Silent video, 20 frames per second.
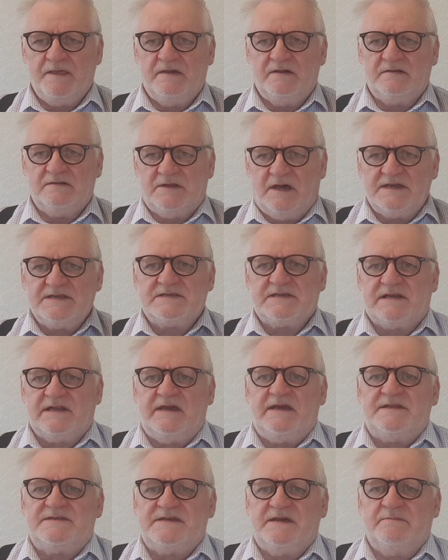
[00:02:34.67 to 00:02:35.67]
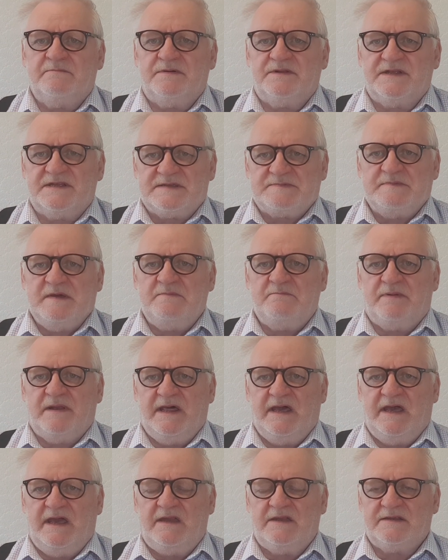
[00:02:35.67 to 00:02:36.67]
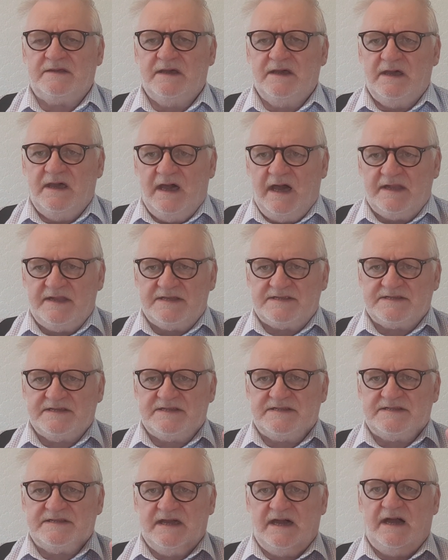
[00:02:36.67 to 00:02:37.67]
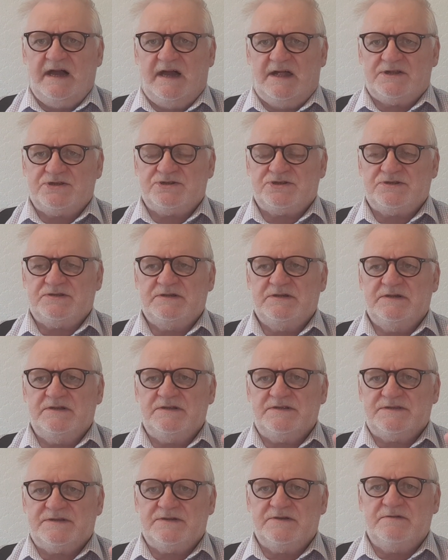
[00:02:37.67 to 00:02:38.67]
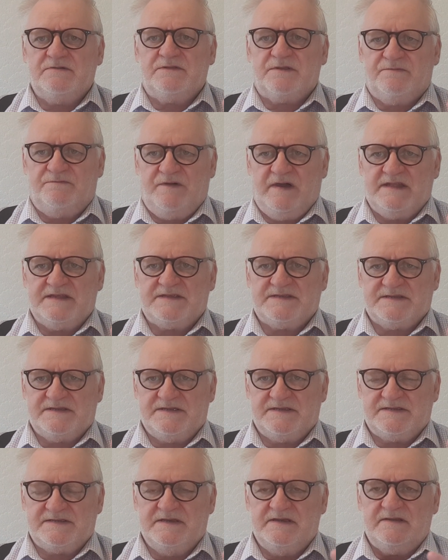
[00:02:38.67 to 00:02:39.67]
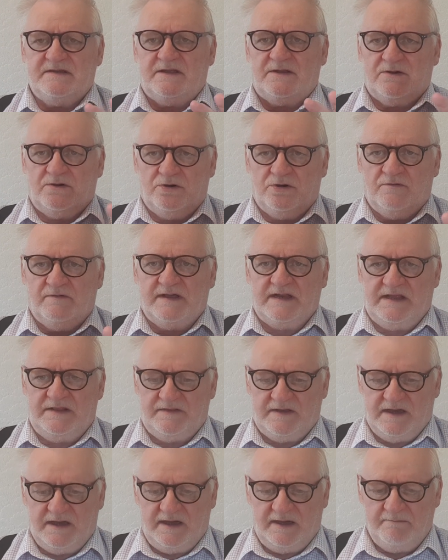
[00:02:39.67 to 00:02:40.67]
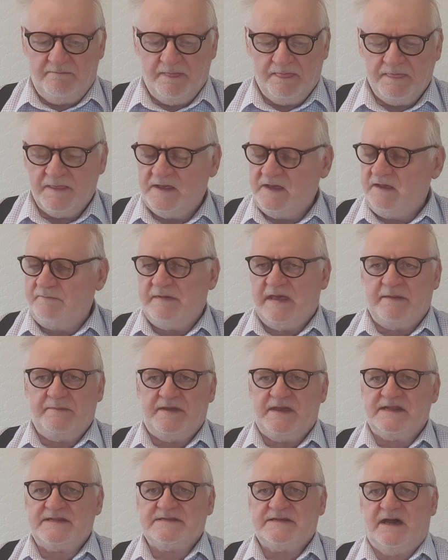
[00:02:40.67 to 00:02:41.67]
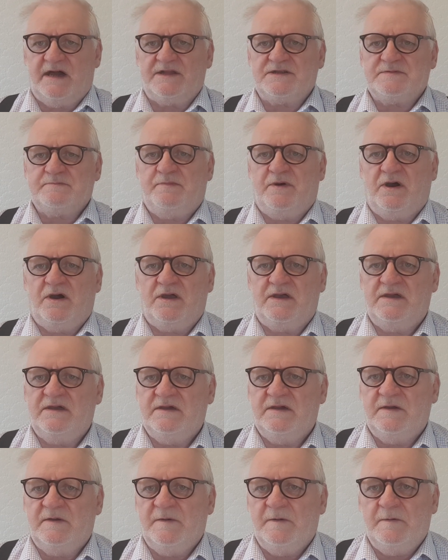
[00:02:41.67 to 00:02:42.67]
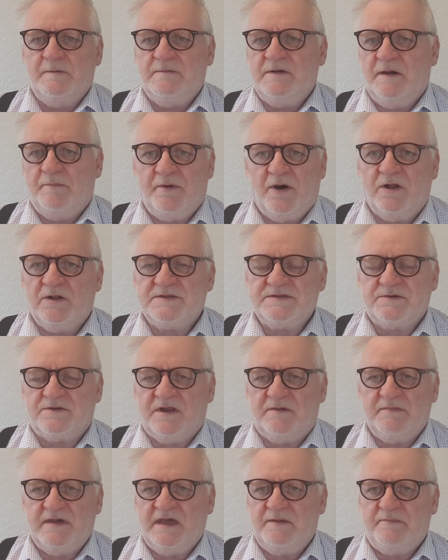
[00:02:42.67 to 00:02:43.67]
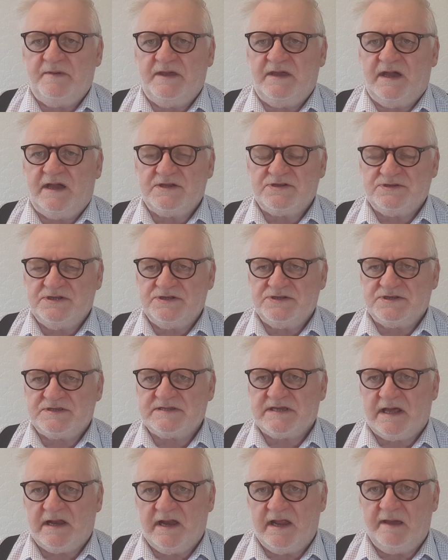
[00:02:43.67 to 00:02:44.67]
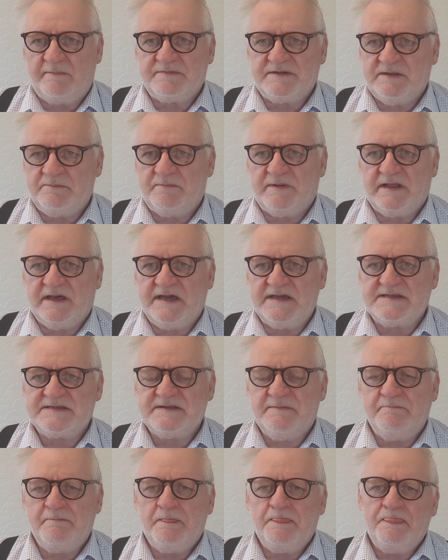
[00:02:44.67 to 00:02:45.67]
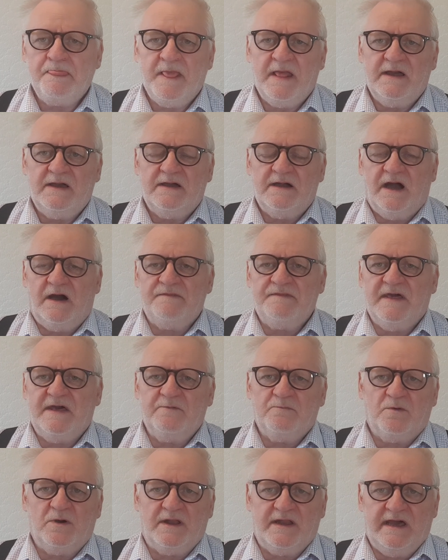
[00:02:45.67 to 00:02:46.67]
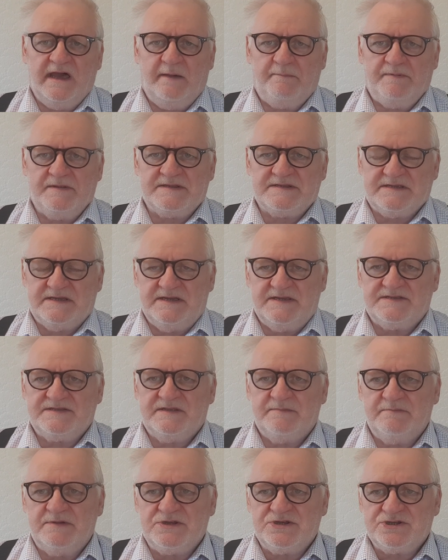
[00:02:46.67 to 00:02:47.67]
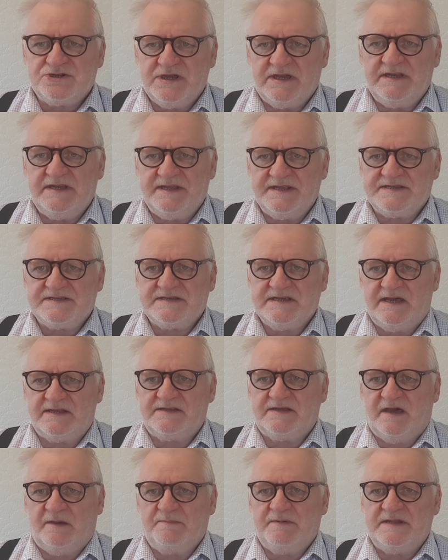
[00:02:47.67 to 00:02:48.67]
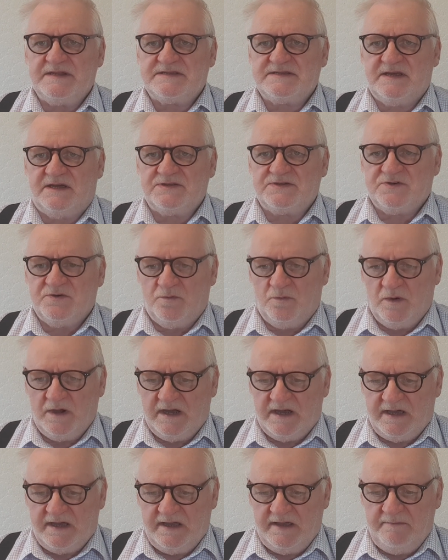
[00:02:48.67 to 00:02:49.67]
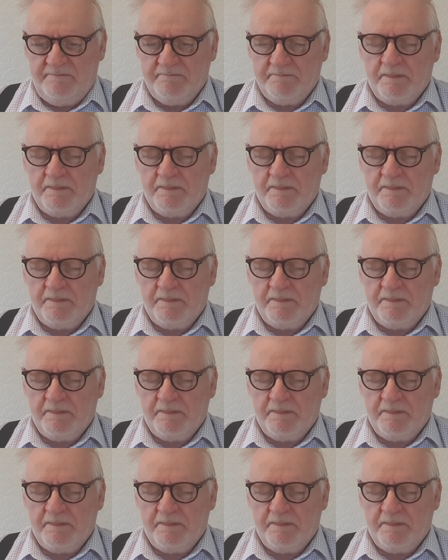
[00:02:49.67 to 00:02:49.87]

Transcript: nice clean timber that's been planed, and it's attached to the fences that are already there. It may be attached by a bolt, or it may be actually just clamped in place. And then what happens is the machine is set up in such a way